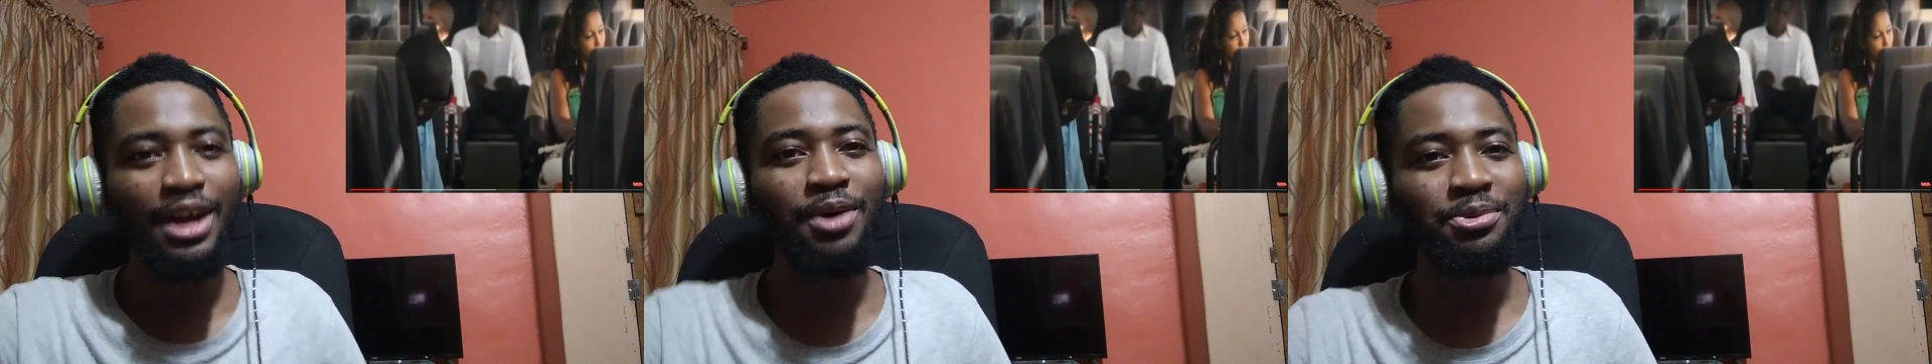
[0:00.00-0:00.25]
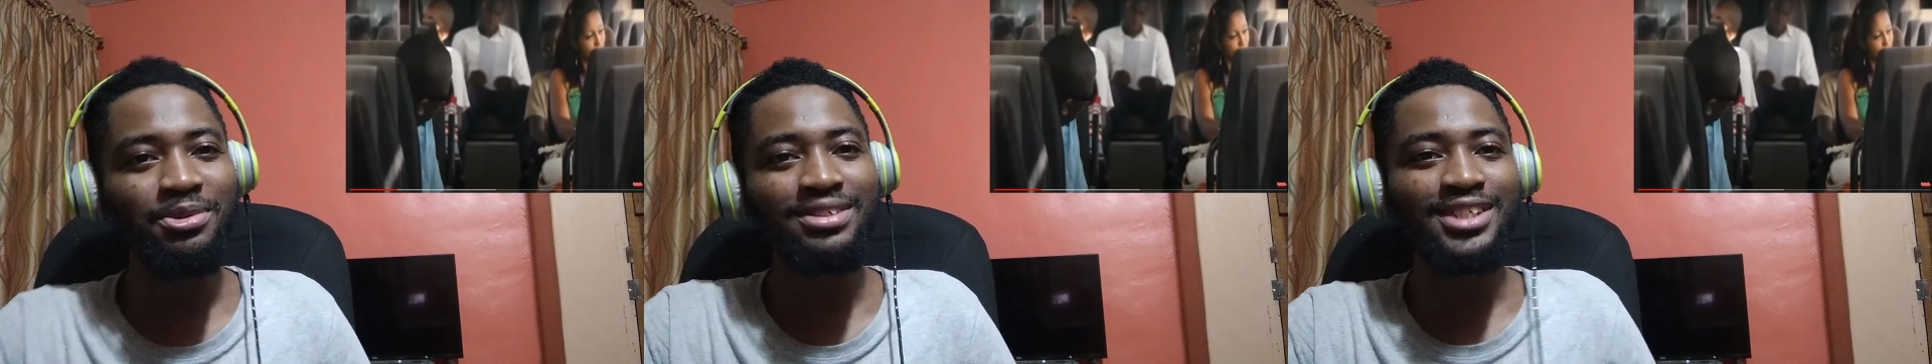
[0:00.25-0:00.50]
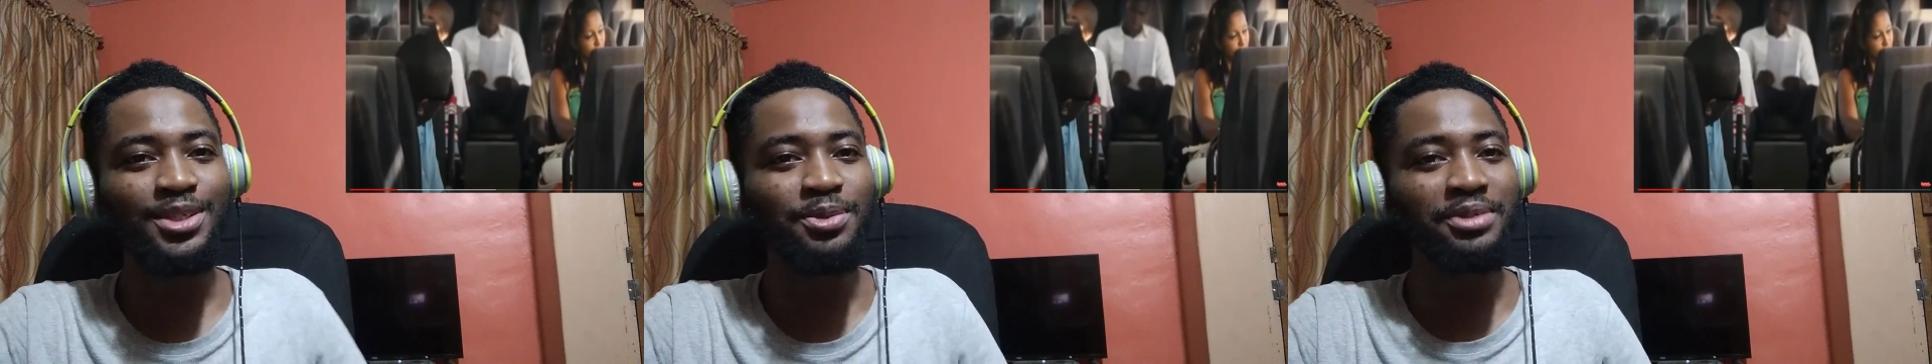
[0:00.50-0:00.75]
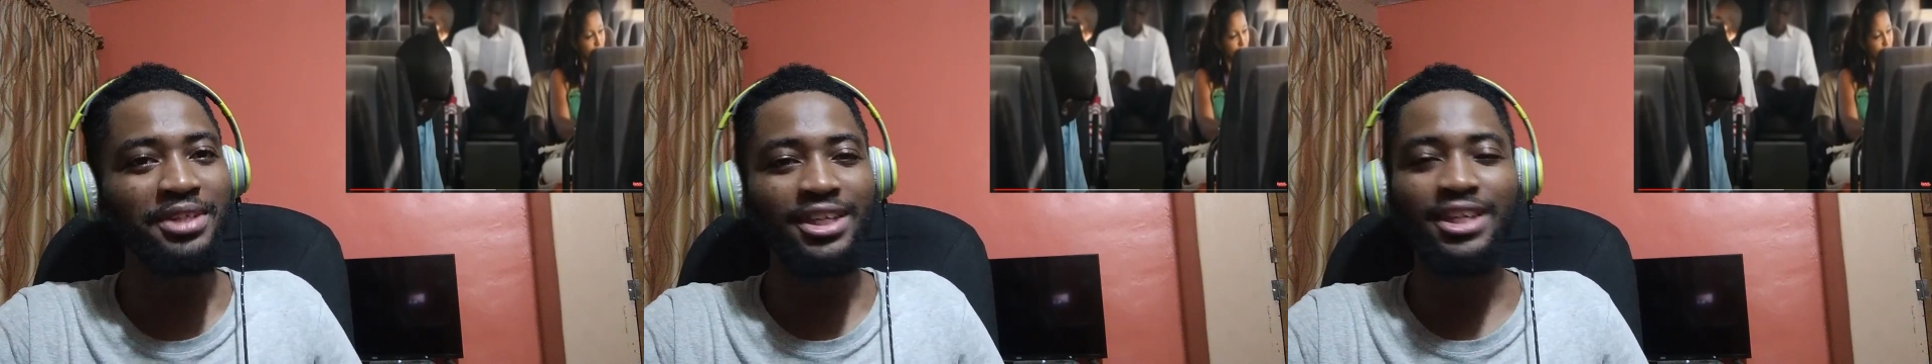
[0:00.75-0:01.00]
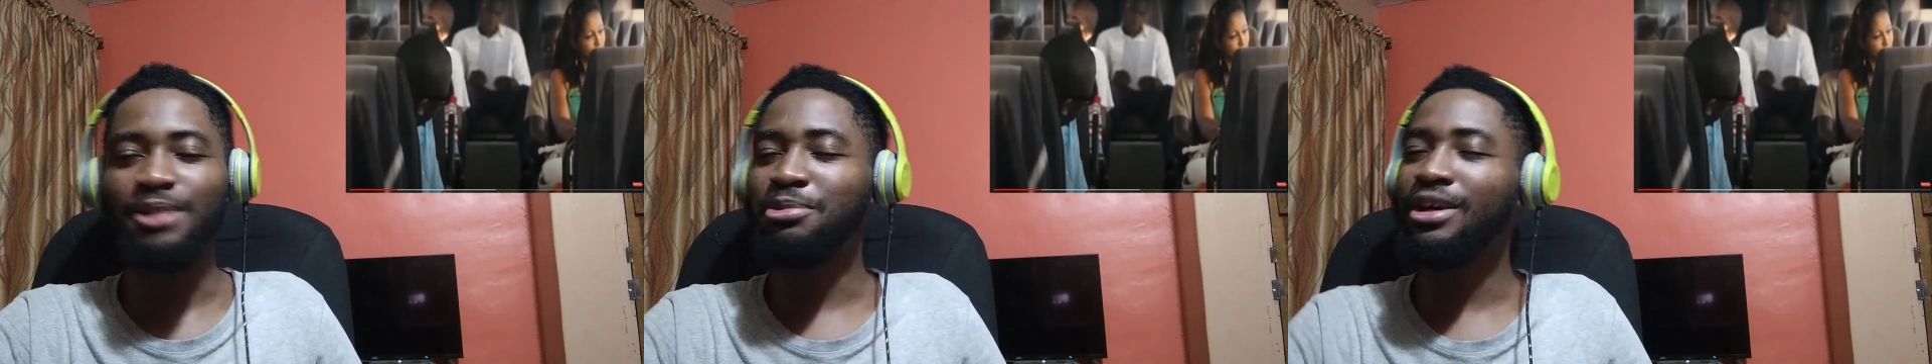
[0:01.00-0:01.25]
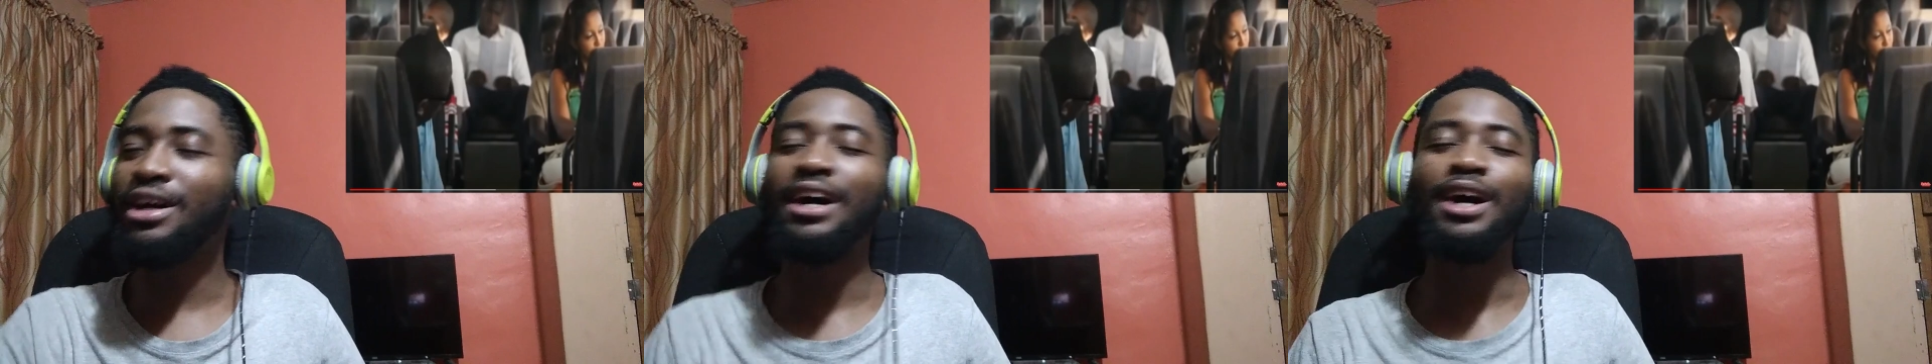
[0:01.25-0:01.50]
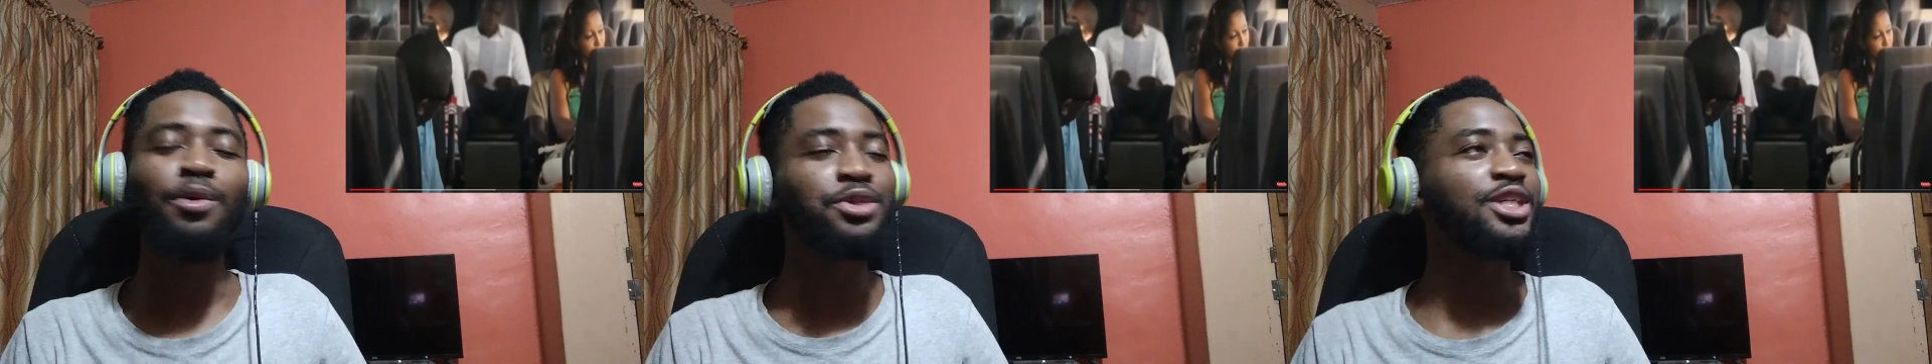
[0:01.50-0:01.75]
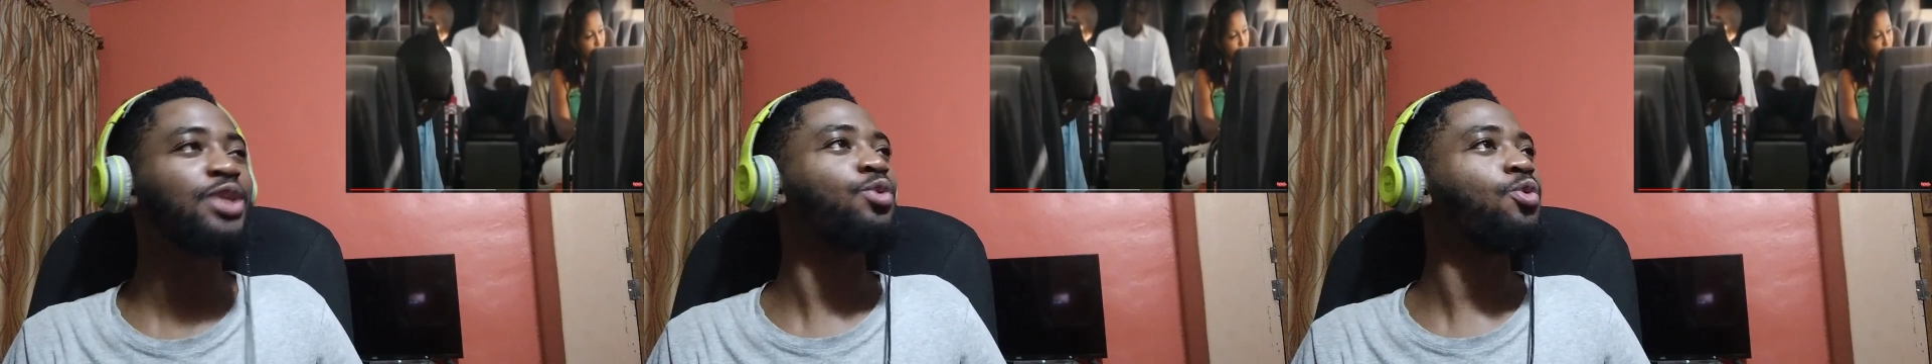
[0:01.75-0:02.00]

I want to see you naked, bro. I wish I could